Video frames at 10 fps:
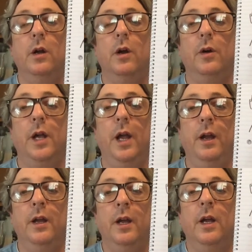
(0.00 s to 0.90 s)
Okay?
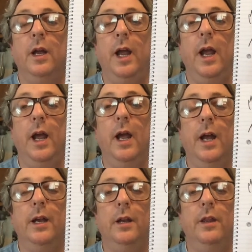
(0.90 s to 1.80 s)

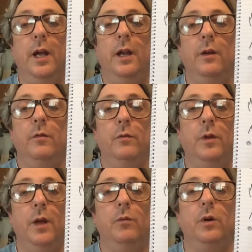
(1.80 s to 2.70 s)
And then
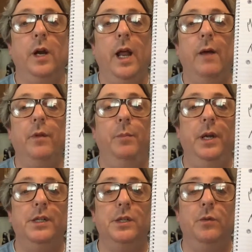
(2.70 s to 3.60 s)
we're going to have the
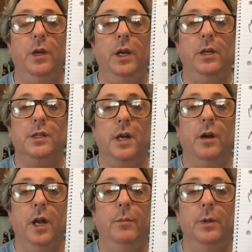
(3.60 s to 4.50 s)
pieces we need to start
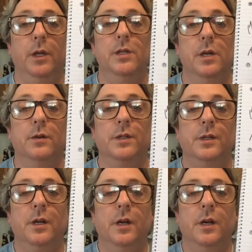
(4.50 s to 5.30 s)
naming these notes.